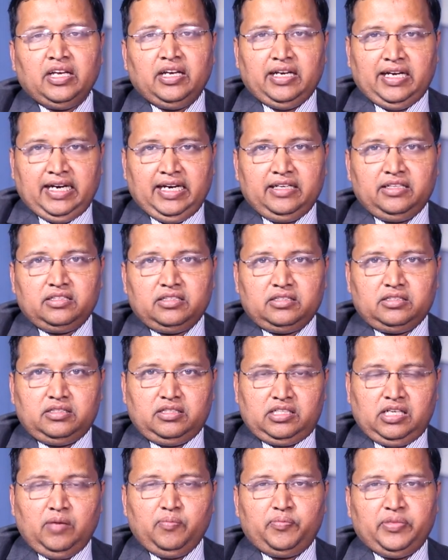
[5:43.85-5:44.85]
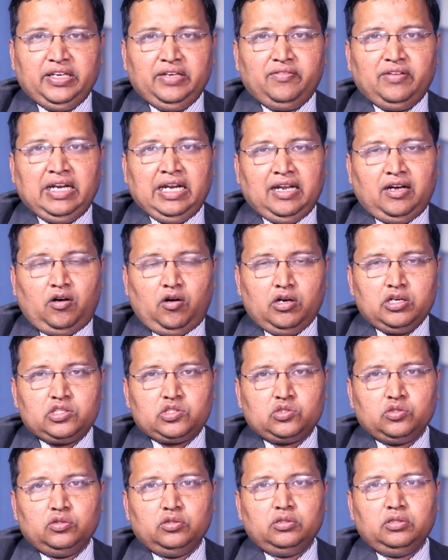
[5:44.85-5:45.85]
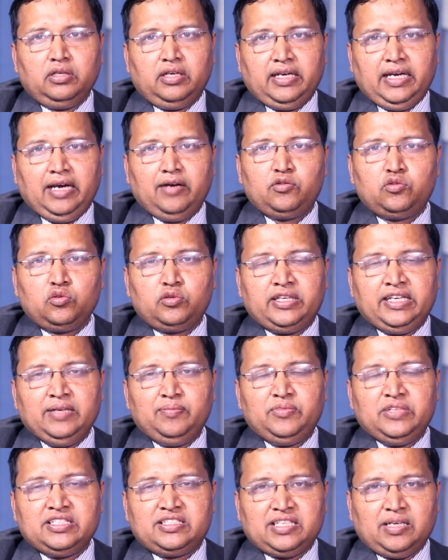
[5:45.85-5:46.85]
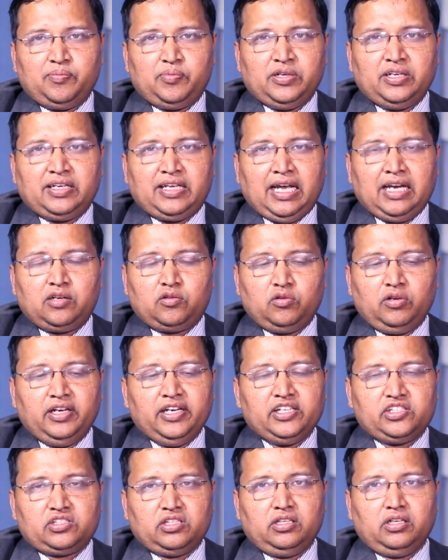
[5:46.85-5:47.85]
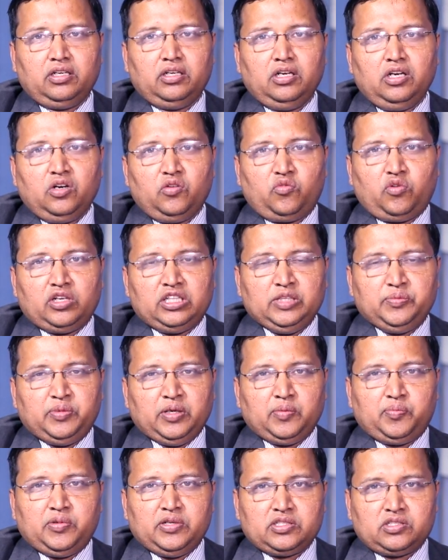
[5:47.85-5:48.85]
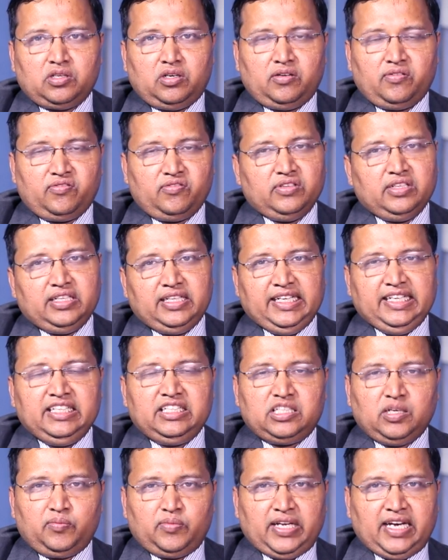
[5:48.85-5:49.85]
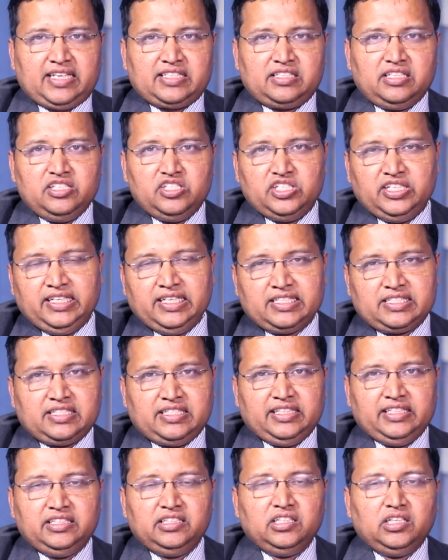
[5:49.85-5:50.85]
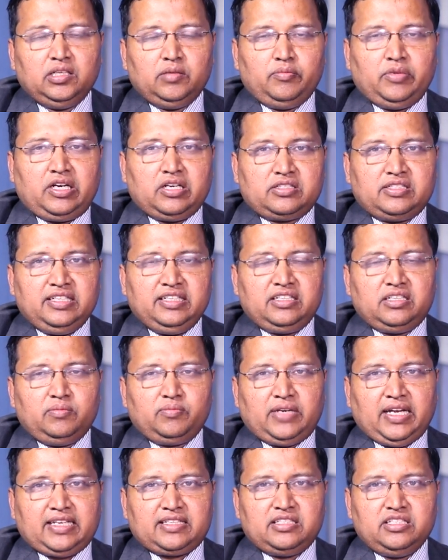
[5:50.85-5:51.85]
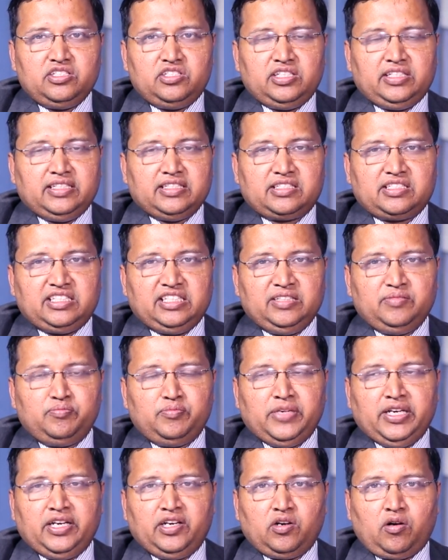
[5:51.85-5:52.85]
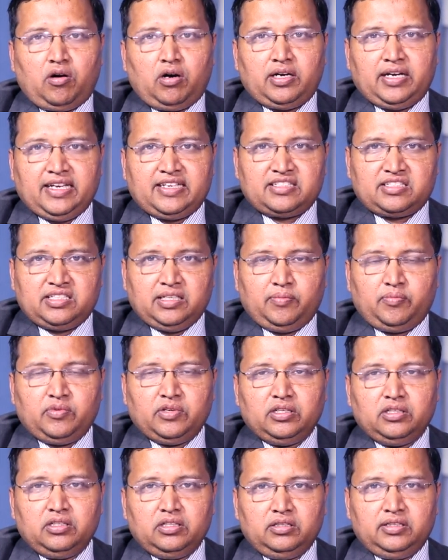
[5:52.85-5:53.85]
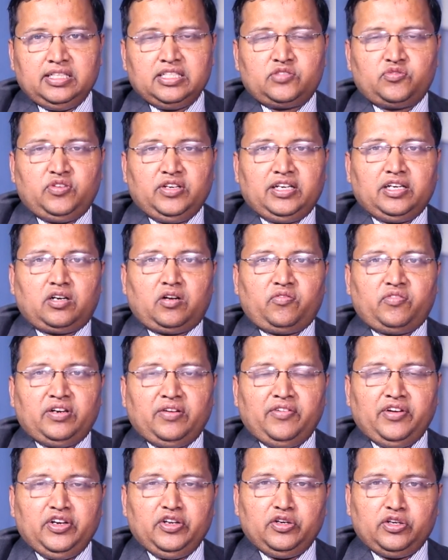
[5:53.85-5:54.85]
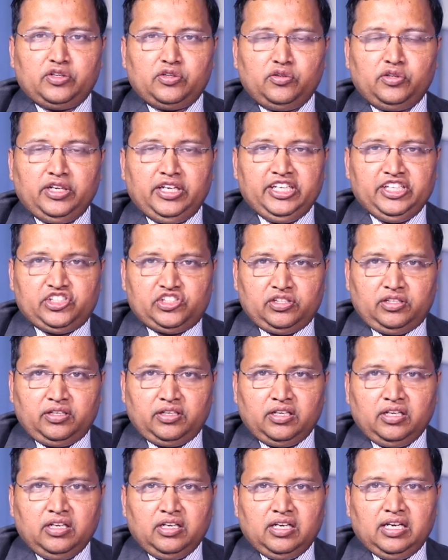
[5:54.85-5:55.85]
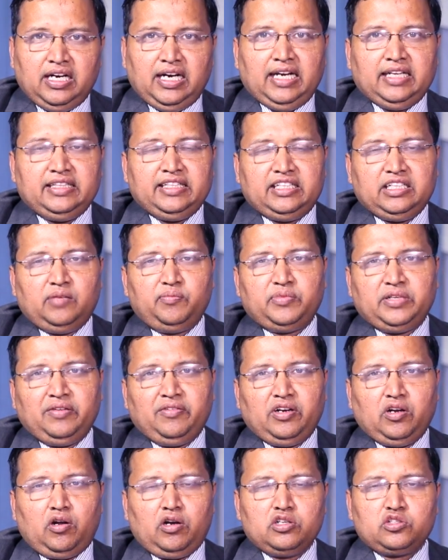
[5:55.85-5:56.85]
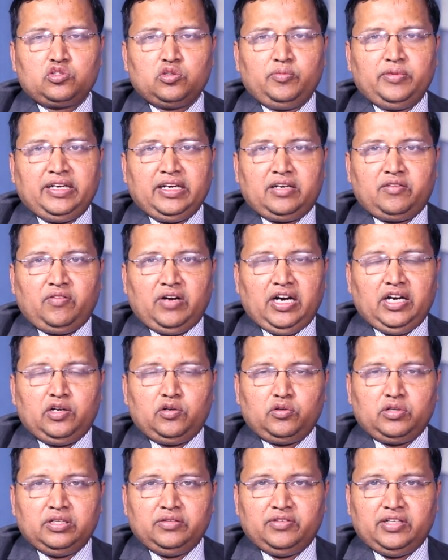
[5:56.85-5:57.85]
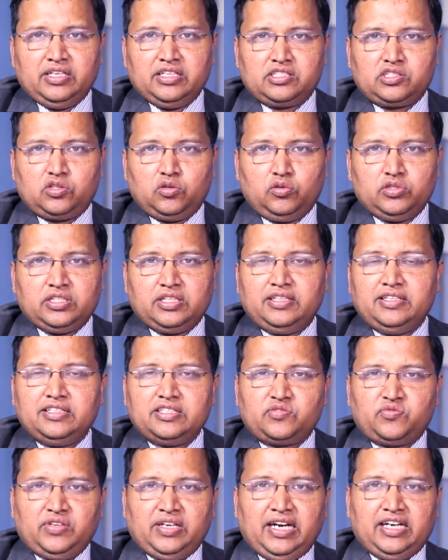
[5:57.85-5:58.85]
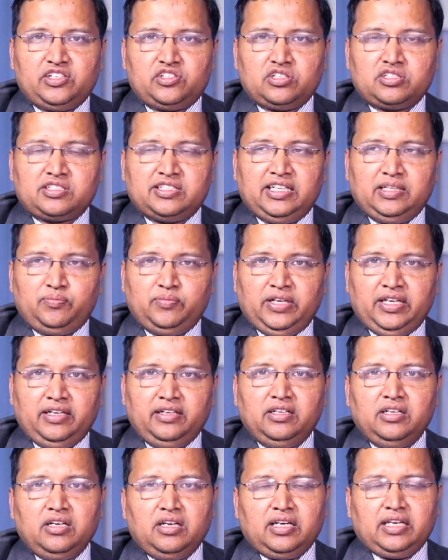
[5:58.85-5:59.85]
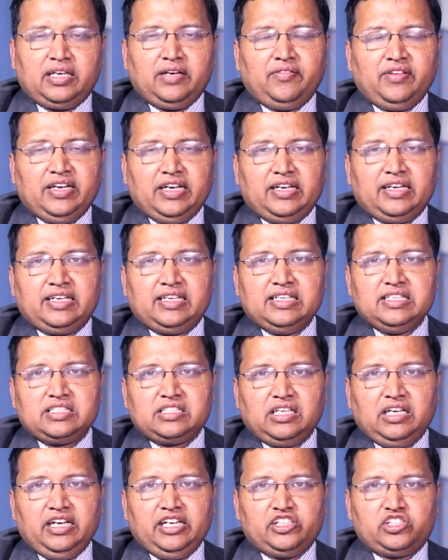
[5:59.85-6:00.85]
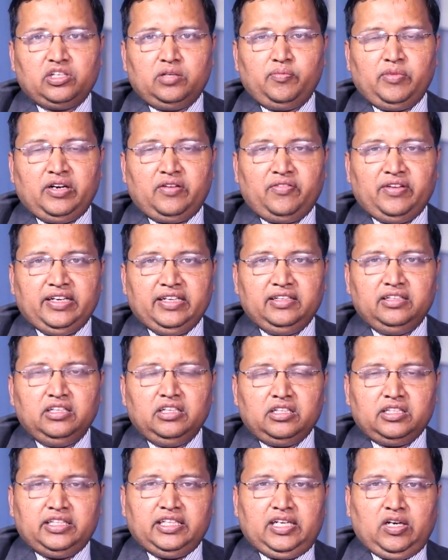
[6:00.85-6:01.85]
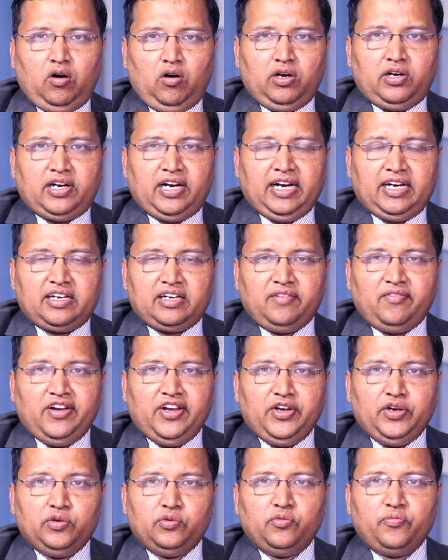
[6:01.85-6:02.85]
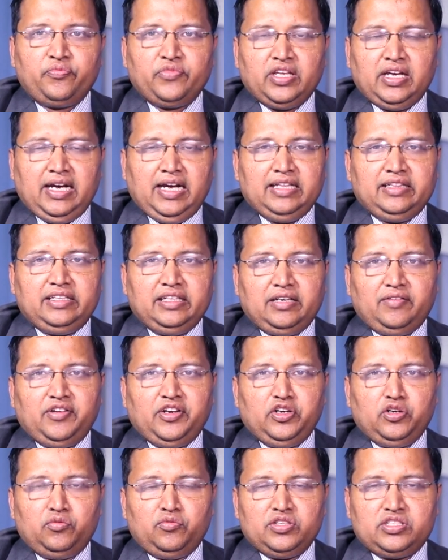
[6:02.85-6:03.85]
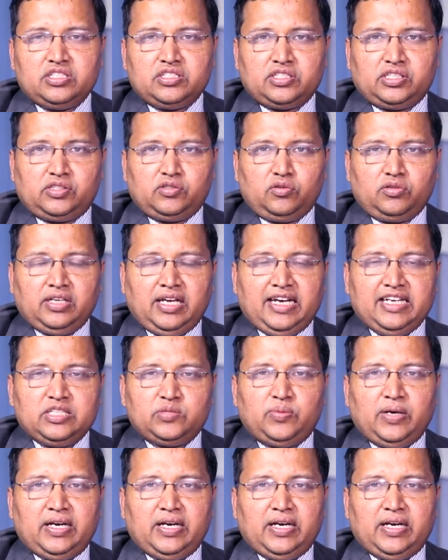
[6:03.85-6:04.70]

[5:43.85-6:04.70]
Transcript: And a company will also have to keep the separate calculation for the purpose of income tax and GST because income tax and GST may not accept this figure of revenue recognition and the company will also be required to give a disclosure in its financial statement giving a reconciliation between the contract revenue and the revenue which is recognized